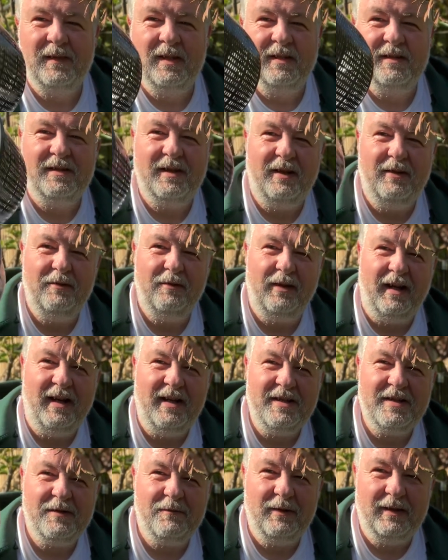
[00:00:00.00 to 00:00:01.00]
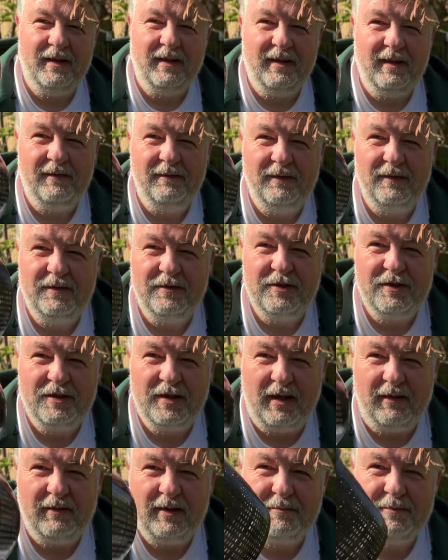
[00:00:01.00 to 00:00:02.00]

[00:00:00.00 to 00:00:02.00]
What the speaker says: So as with the Fuji cherry,